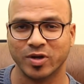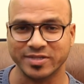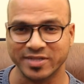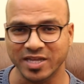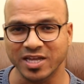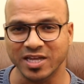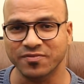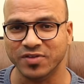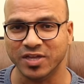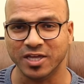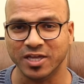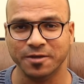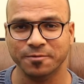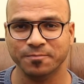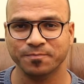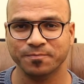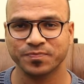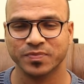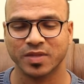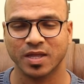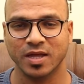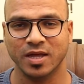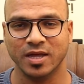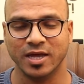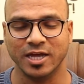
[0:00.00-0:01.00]
a TV,
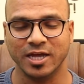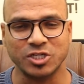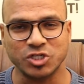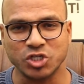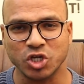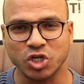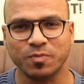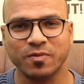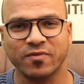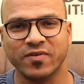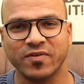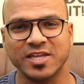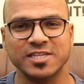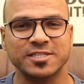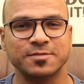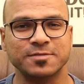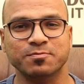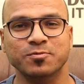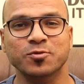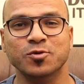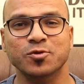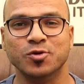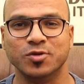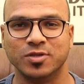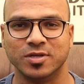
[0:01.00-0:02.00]
it should be very
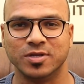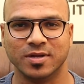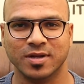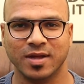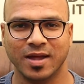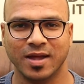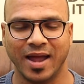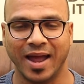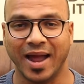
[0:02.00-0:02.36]
smooth.